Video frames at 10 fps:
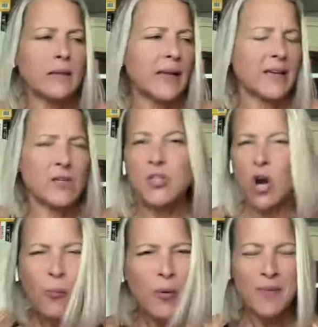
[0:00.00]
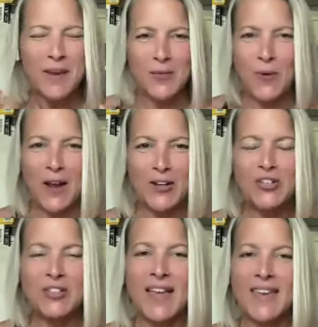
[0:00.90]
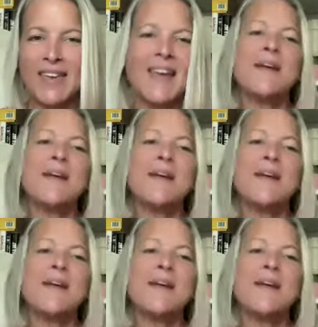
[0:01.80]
like a dopamine rush, like